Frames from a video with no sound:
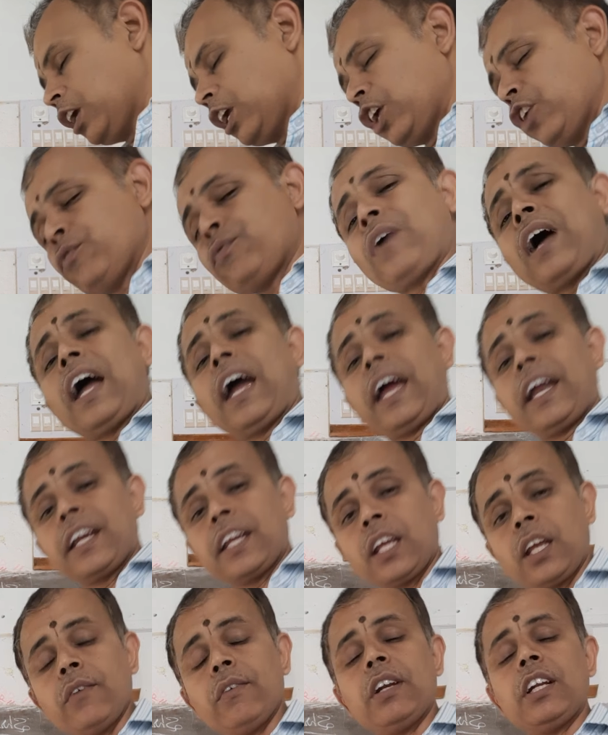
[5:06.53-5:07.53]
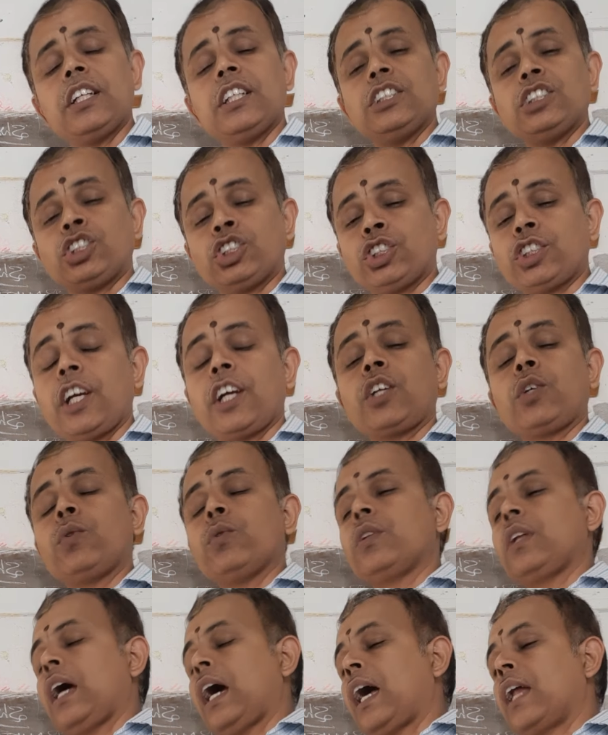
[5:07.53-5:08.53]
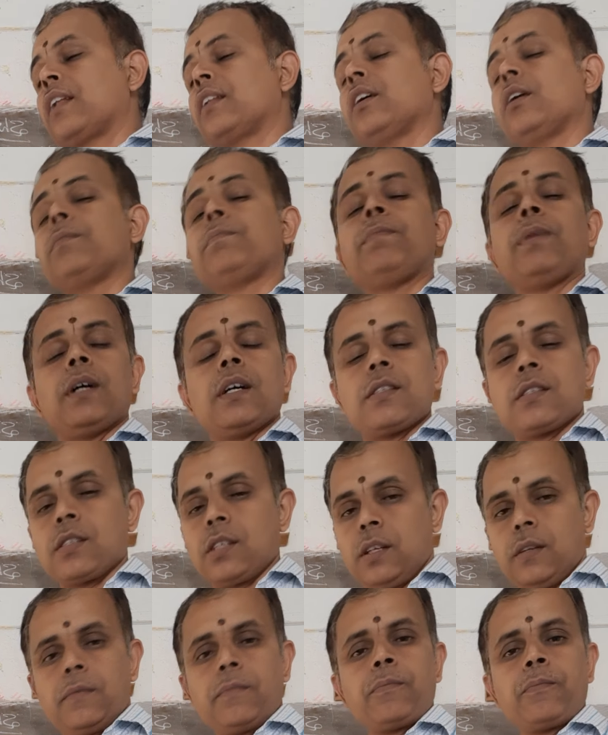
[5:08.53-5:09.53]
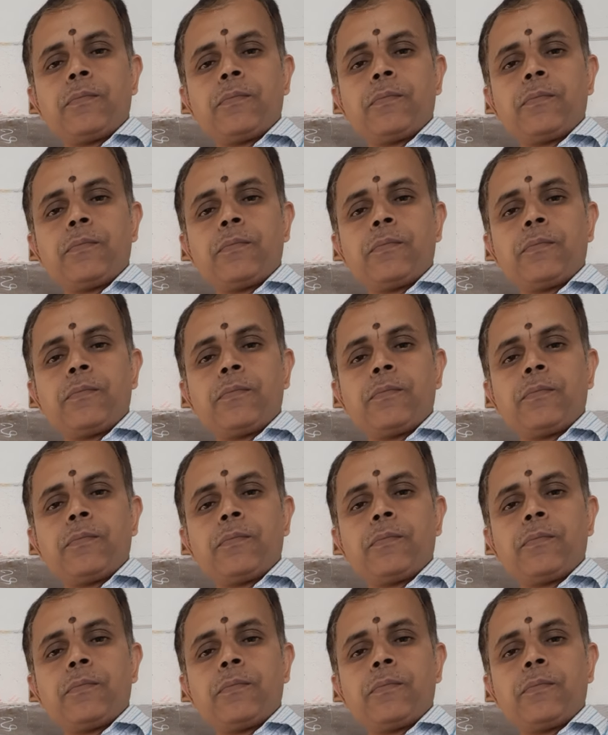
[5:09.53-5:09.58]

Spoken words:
if I had given a check to the other person,